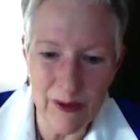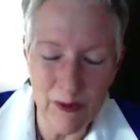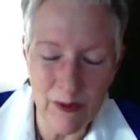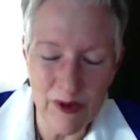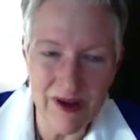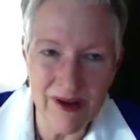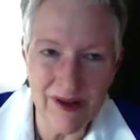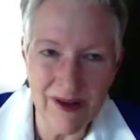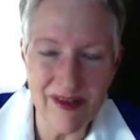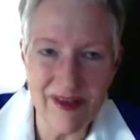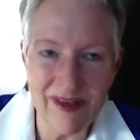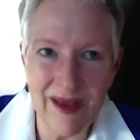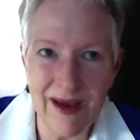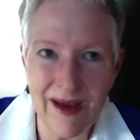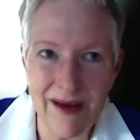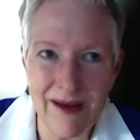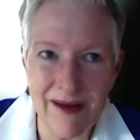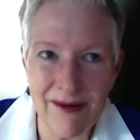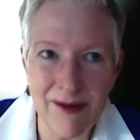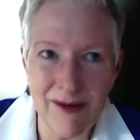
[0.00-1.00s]
with
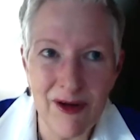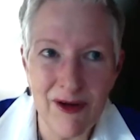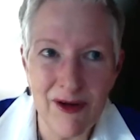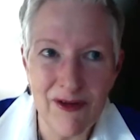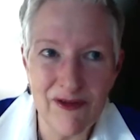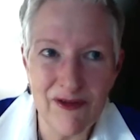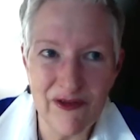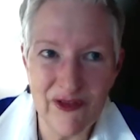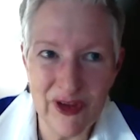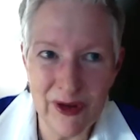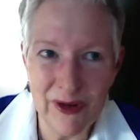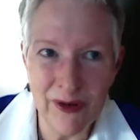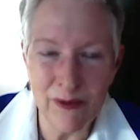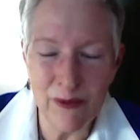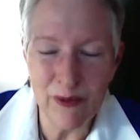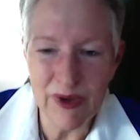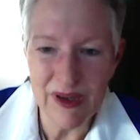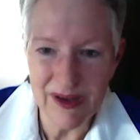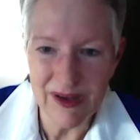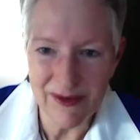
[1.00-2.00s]
and feel
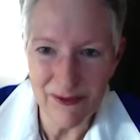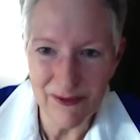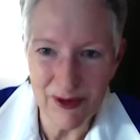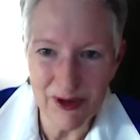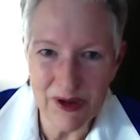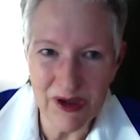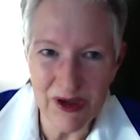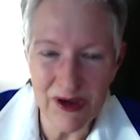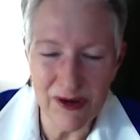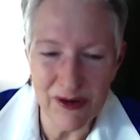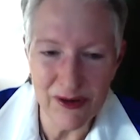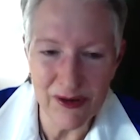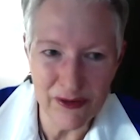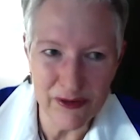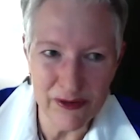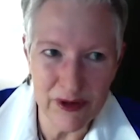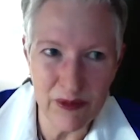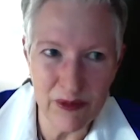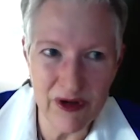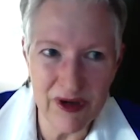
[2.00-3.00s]
we have really
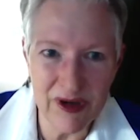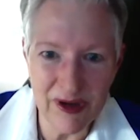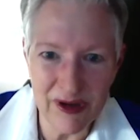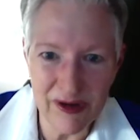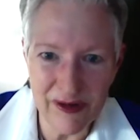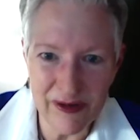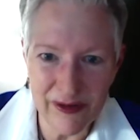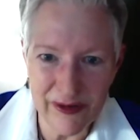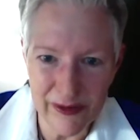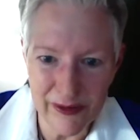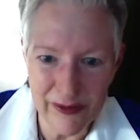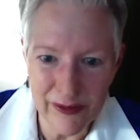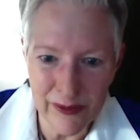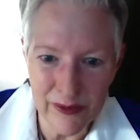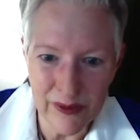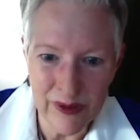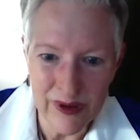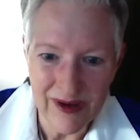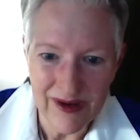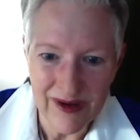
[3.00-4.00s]
contributed to
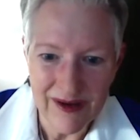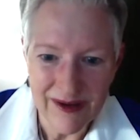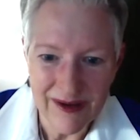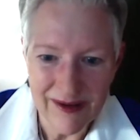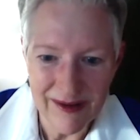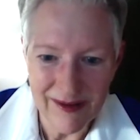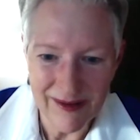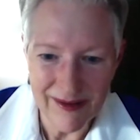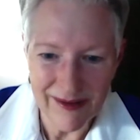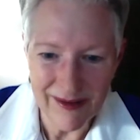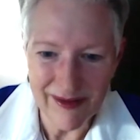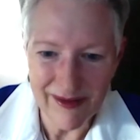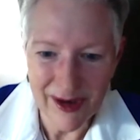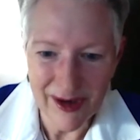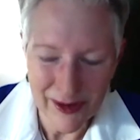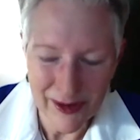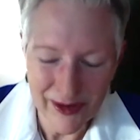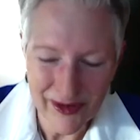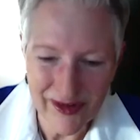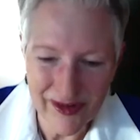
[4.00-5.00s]

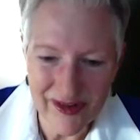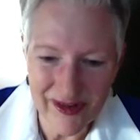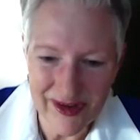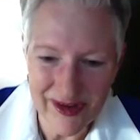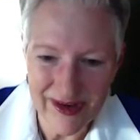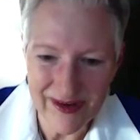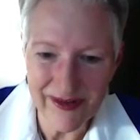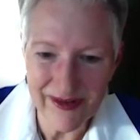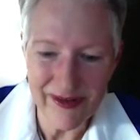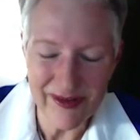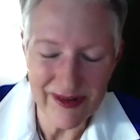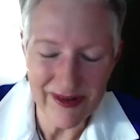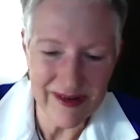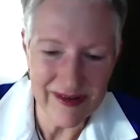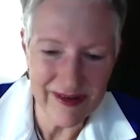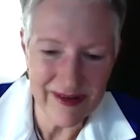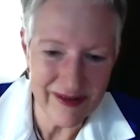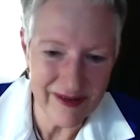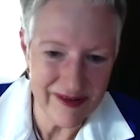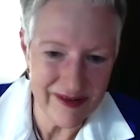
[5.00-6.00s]
their success
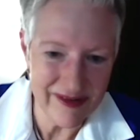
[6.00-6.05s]
is